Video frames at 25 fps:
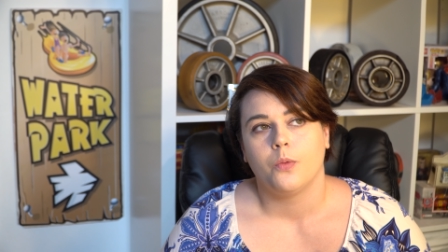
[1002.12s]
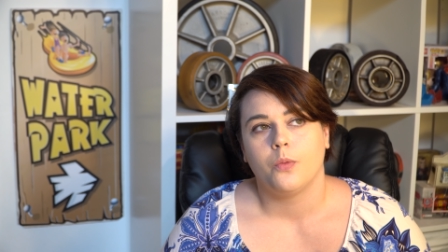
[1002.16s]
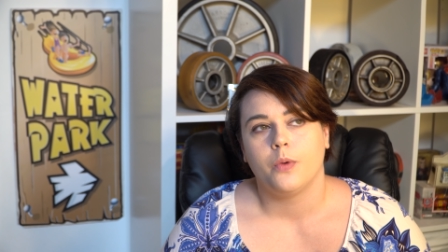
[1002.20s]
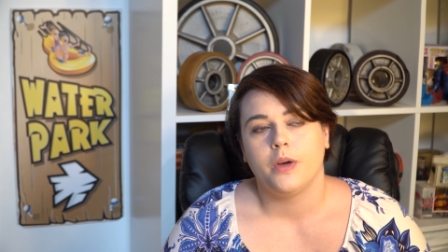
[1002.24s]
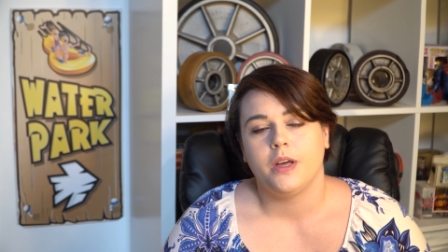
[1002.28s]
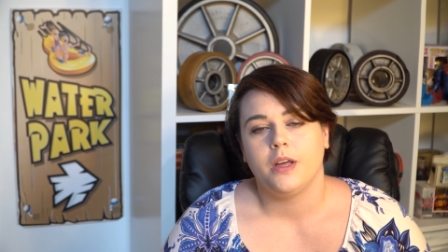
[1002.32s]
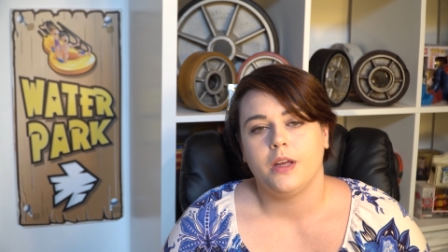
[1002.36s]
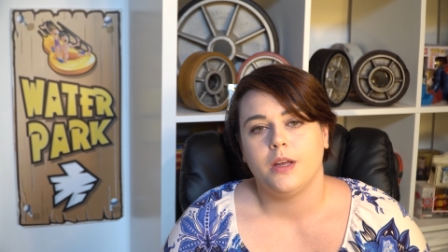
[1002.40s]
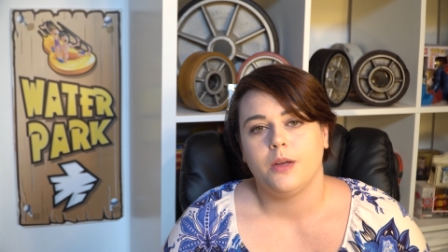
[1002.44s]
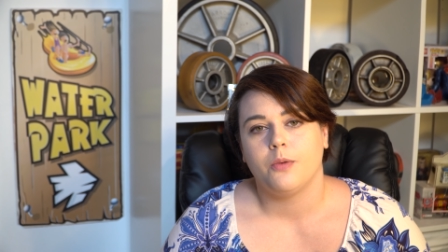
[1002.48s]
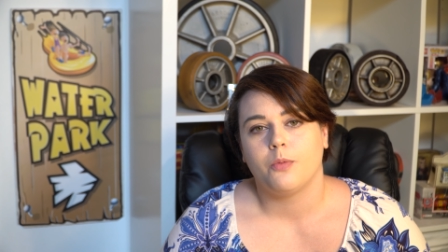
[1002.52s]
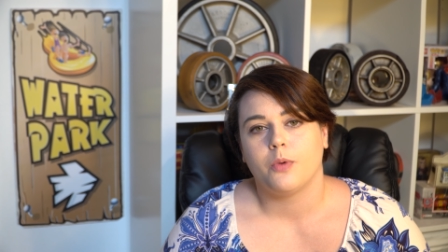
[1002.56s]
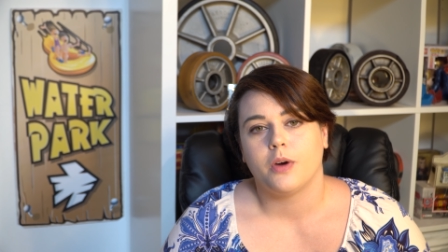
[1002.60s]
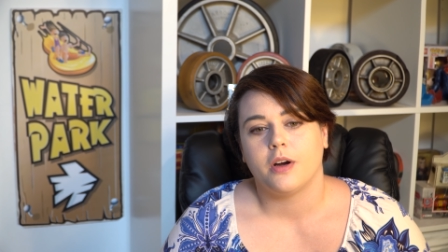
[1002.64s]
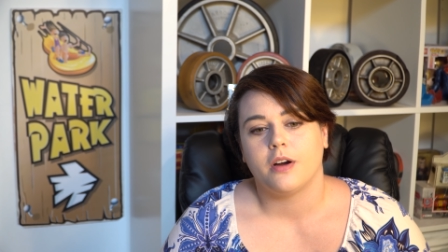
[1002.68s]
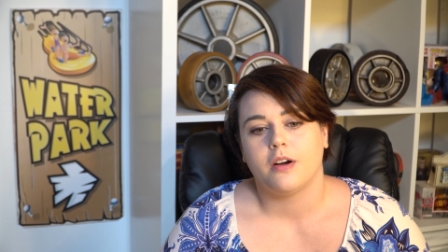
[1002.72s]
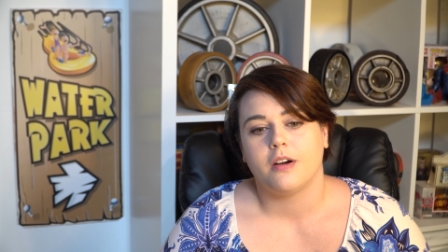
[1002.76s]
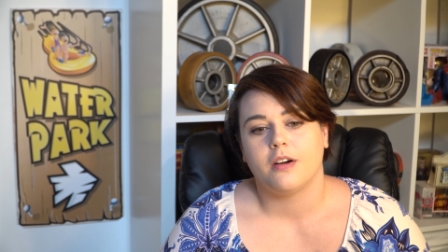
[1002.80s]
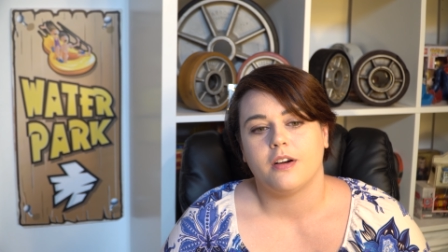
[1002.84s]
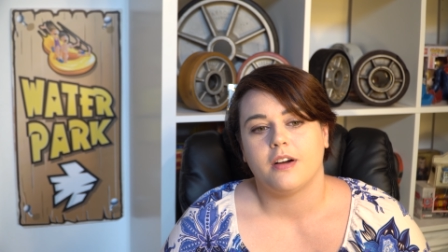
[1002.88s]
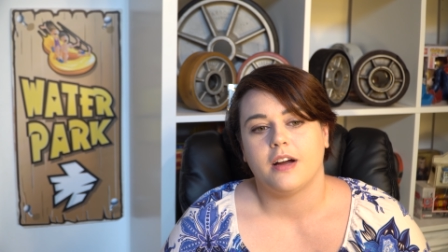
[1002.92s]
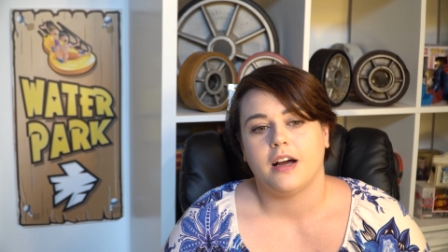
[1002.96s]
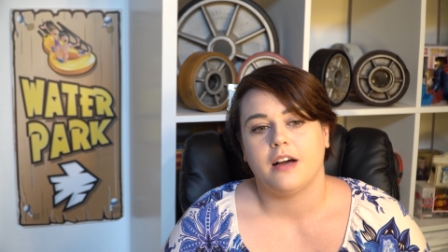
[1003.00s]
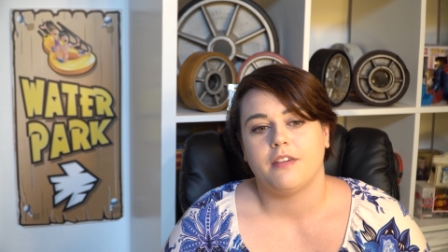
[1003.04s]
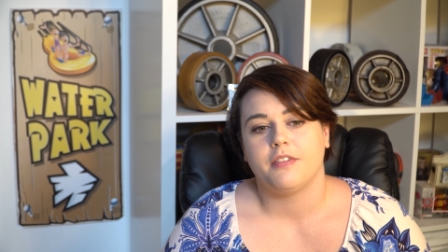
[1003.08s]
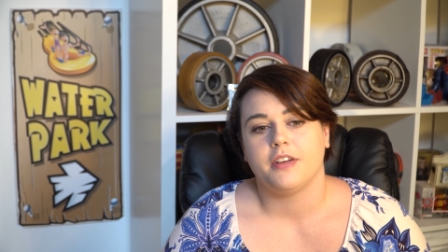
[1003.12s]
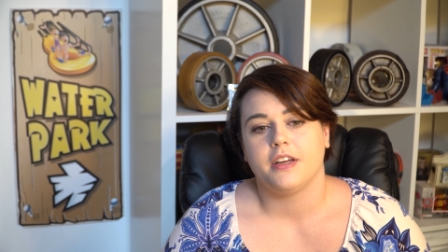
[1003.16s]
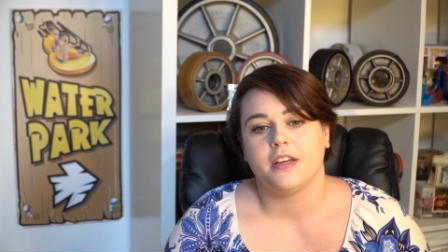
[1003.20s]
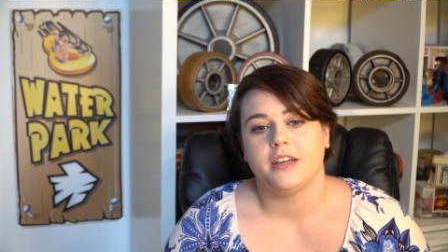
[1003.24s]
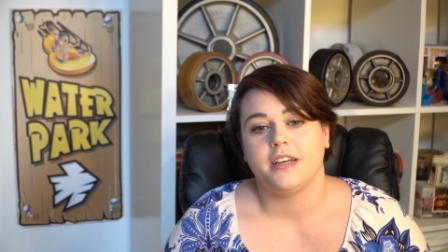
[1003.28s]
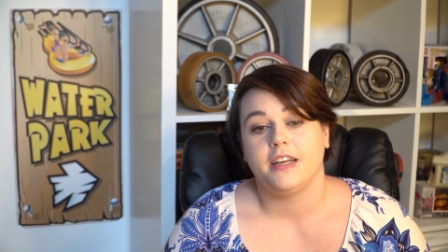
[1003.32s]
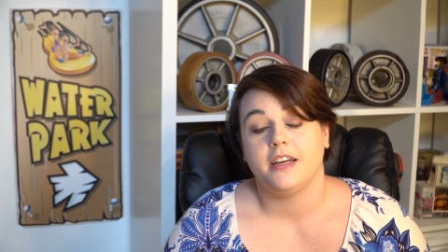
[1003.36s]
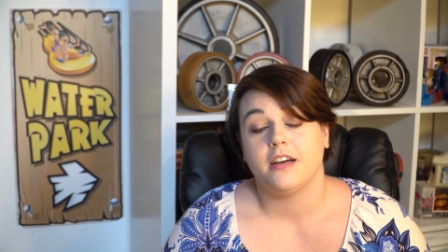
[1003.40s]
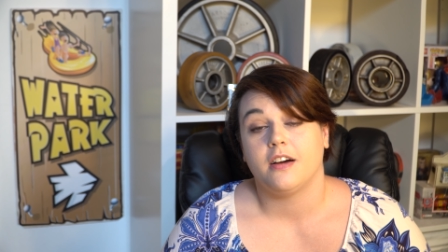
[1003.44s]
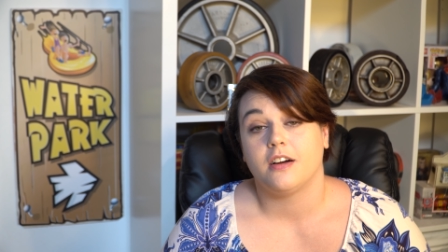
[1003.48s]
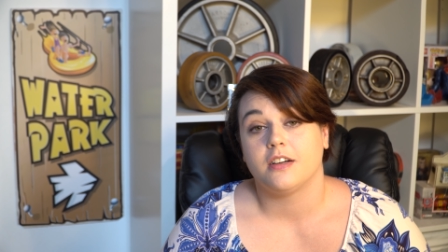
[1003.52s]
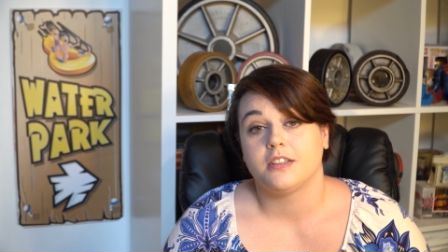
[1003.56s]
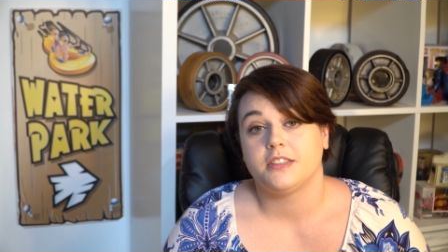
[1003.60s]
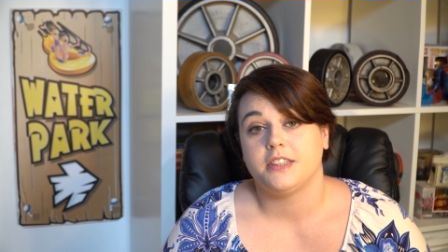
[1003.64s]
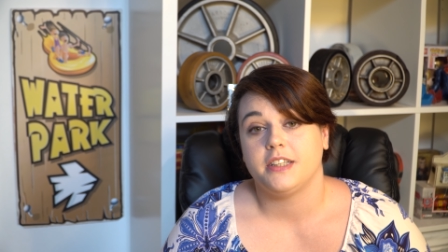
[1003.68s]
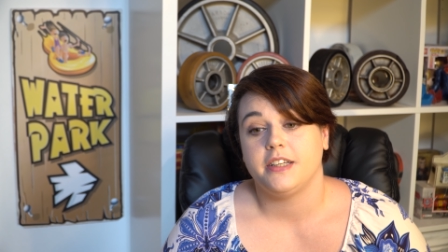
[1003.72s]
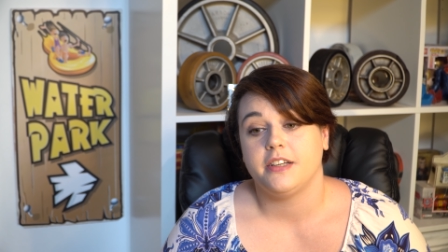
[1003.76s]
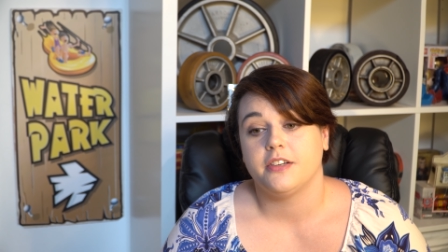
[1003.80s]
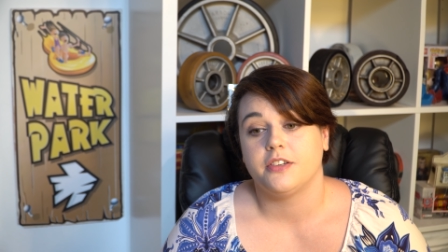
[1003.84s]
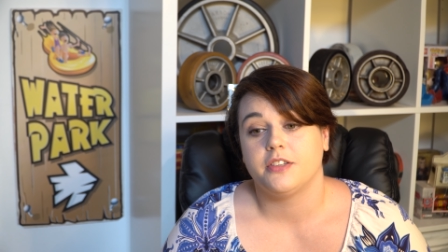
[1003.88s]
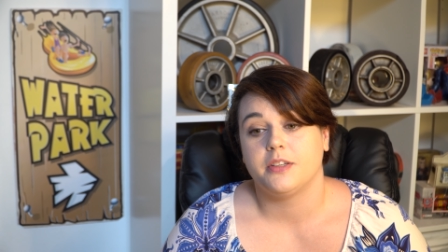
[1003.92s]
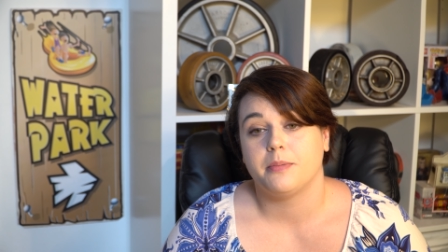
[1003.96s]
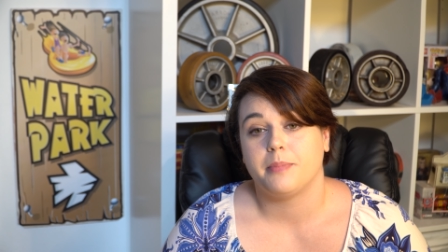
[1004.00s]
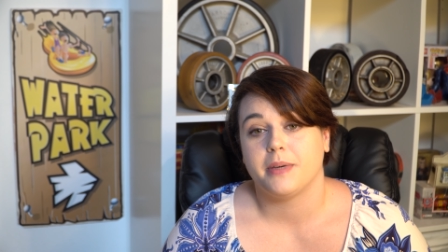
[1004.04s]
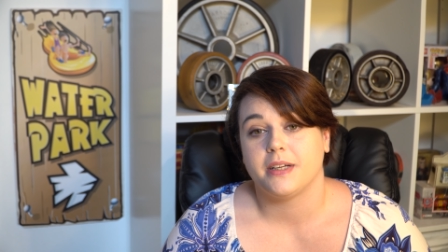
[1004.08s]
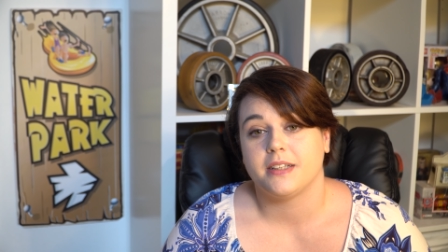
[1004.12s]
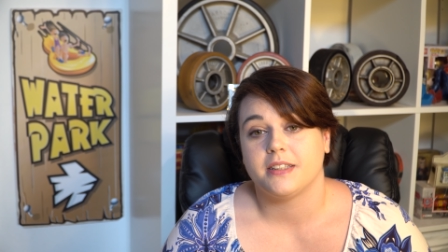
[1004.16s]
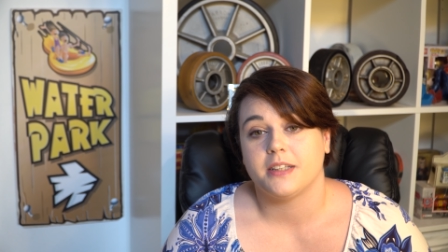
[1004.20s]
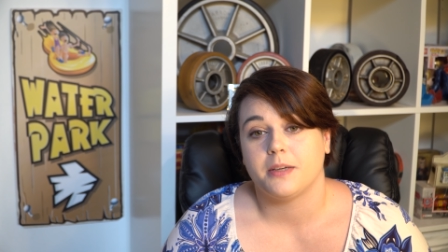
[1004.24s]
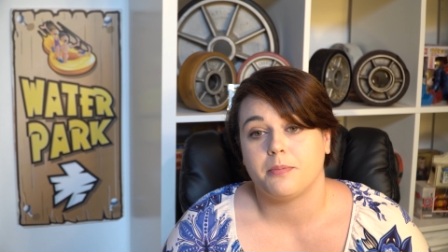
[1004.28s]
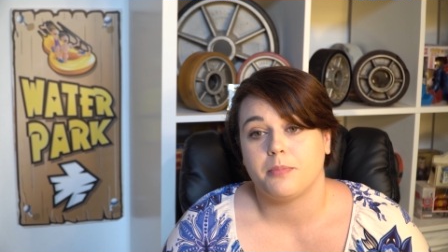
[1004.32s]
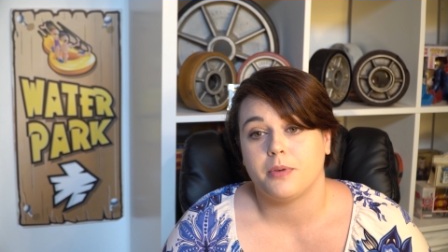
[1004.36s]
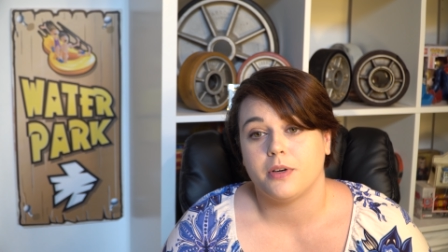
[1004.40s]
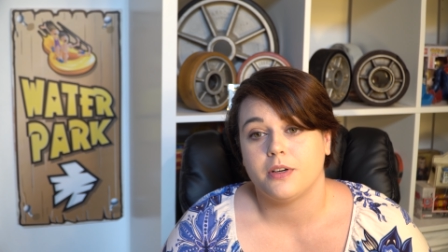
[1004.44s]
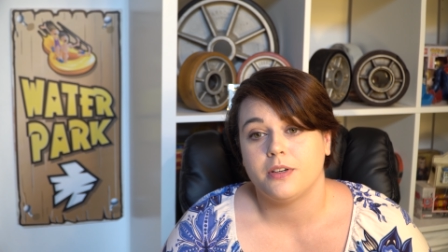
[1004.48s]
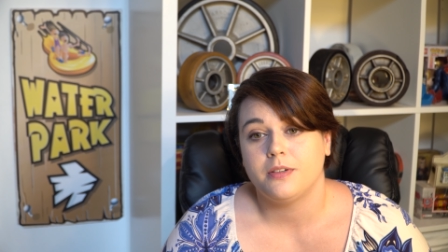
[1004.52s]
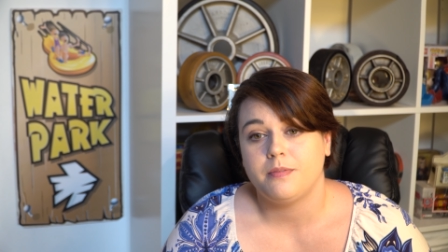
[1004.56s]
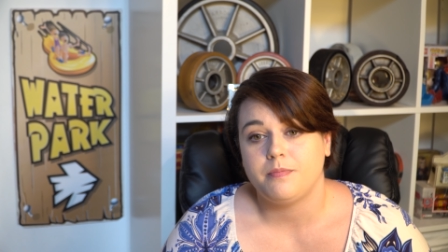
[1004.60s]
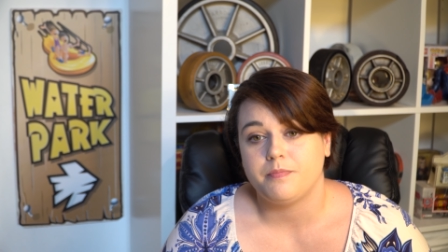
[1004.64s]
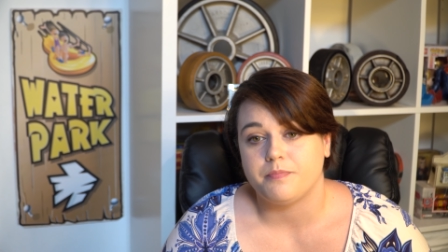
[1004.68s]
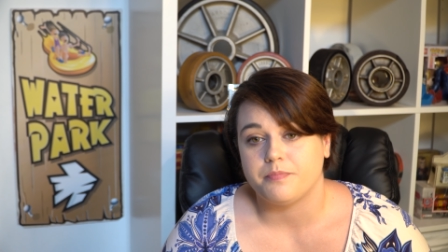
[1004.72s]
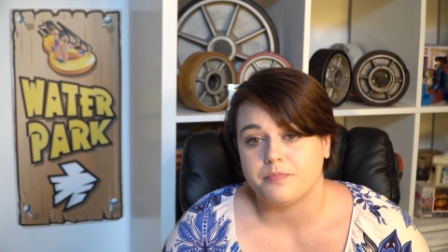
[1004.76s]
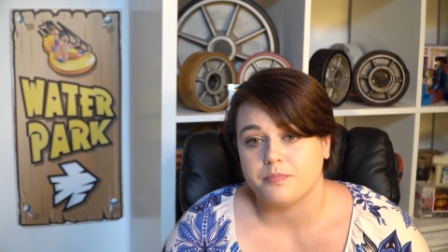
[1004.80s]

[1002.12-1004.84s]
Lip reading: We were having an ERT on the Big Dipper.